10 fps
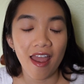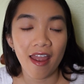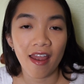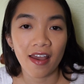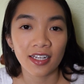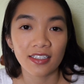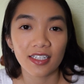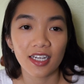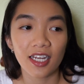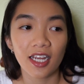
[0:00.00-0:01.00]
and
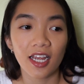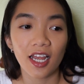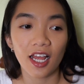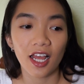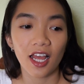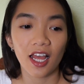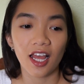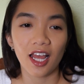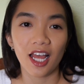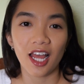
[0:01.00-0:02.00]

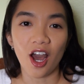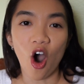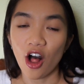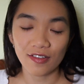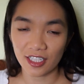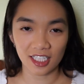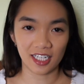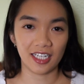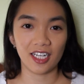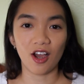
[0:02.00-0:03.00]
all of a
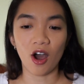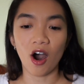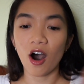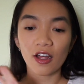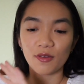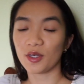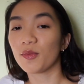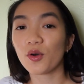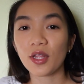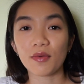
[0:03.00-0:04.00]
sudden, all the
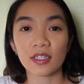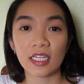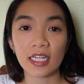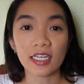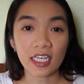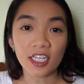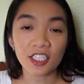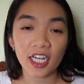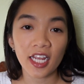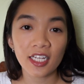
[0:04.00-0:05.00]
people that were selling
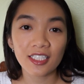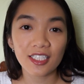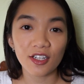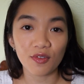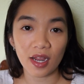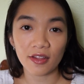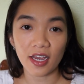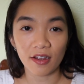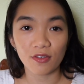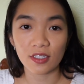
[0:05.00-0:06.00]
keychains around the
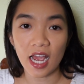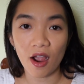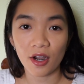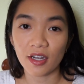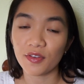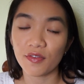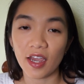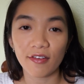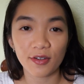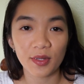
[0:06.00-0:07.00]
Eiffel Tower, if you've
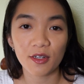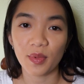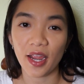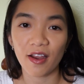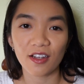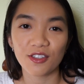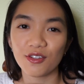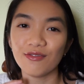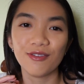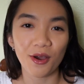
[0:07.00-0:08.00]
ever been to Paris,
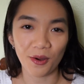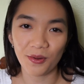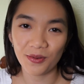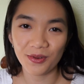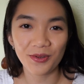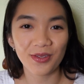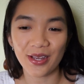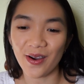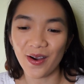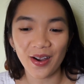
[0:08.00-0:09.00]
you know who they
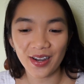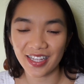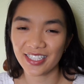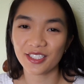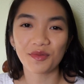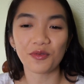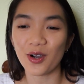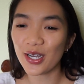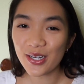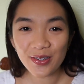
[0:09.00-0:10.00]
are. They just be
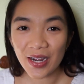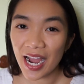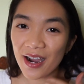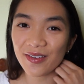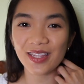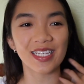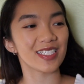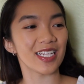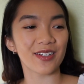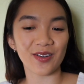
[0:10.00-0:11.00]
walking around with these
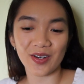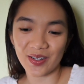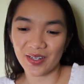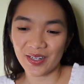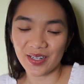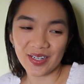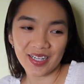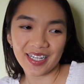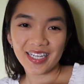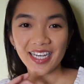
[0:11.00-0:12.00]
little
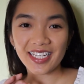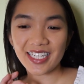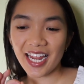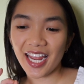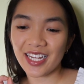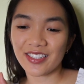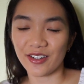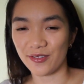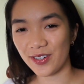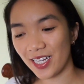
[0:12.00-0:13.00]
keychains on
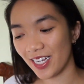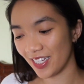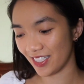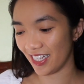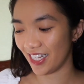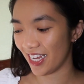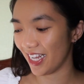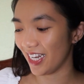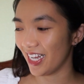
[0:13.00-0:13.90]
rings, and then